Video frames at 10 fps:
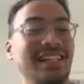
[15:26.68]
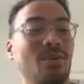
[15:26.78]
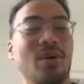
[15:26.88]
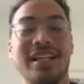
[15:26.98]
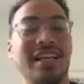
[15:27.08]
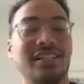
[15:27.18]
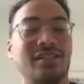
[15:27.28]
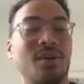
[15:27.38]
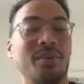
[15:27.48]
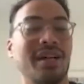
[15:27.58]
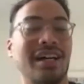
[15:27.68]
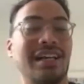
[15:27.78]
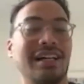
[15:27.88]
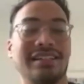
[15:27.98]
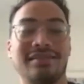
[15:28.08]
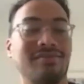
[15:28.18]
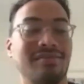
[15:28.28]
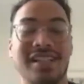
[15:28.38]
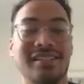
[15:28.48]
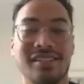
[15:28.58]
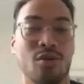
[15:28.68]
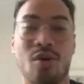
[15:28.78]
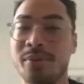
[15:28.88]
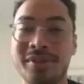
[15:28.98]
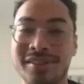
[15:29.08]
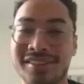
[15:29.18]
one day he just told me like, is this normal?